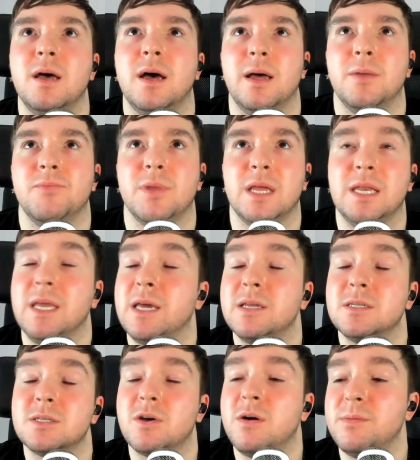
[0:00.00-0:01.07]
Um, and you
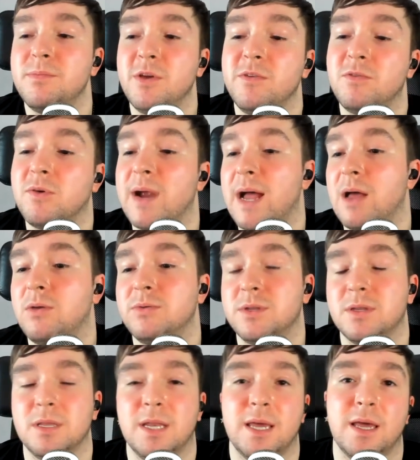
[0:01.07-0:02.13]
can sort of move around
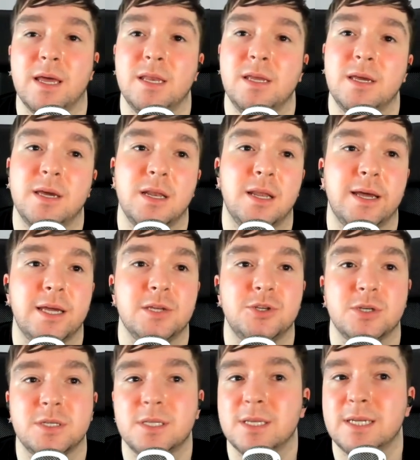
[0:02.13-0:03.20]
in it, and you can like
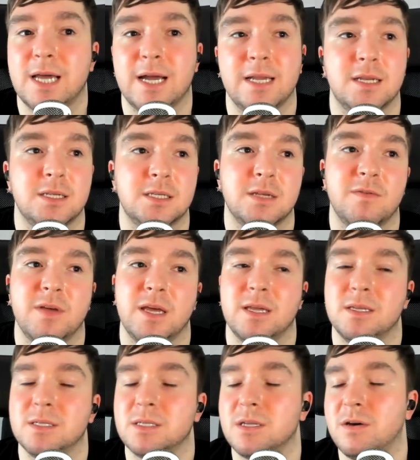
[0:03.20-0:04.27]
adjust the tightness of it
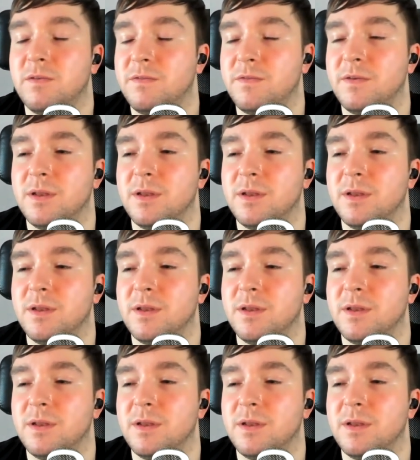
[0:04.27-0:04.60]
and stuff.